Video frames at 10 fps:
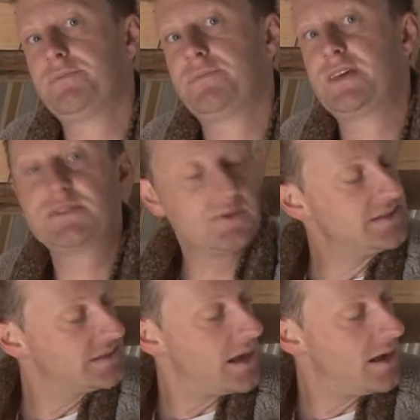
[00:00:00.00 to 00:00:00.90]
This
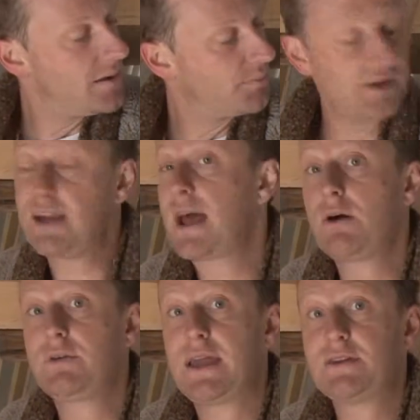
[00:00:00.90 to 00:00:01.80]
was printed
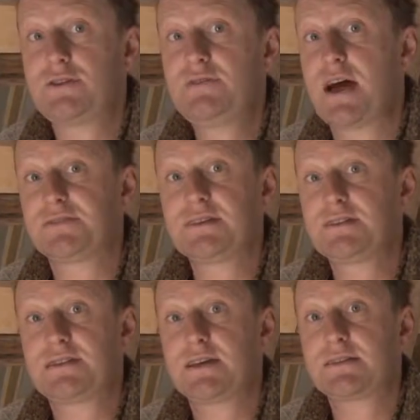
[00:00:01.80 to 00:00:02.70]
out in
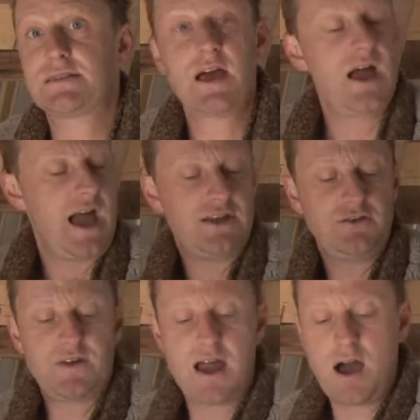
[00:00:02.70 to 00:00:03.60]
2006, and
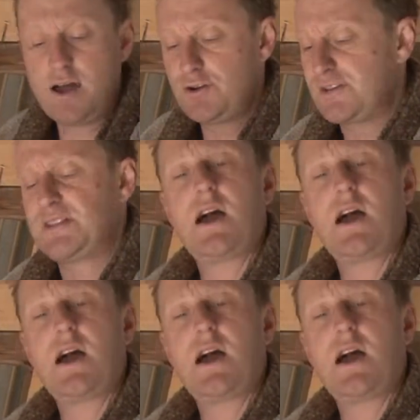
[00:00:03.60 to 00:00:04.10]
you've got hundreds and